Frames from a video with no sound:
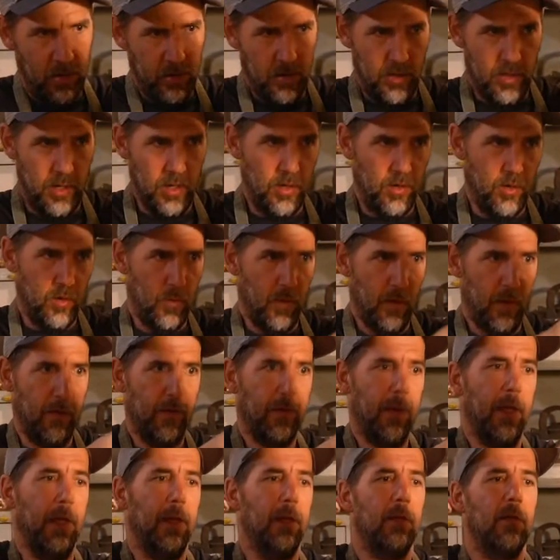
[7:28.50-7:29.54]
10 or 12
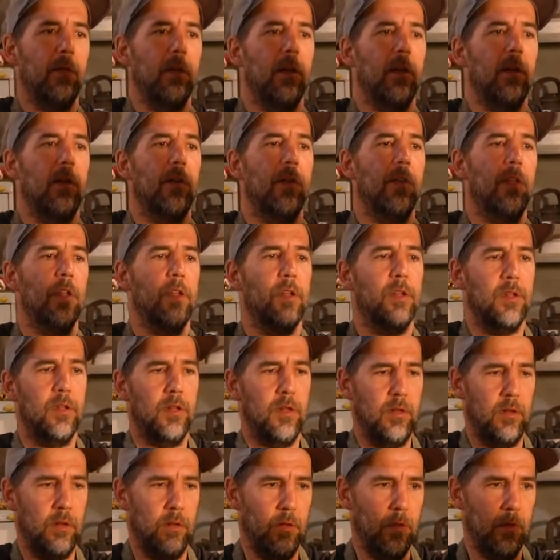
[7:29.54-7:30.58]
handles out of this
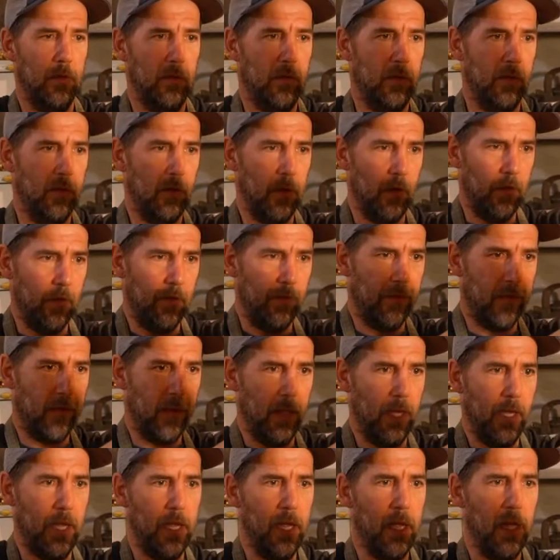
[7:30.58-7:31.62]
chunk of
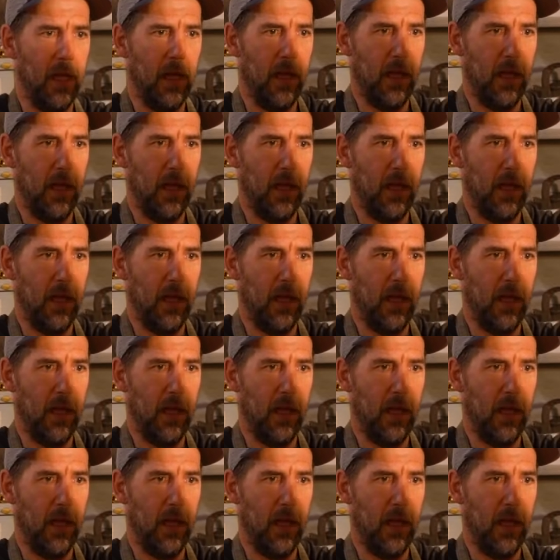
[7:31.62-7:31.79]
clay.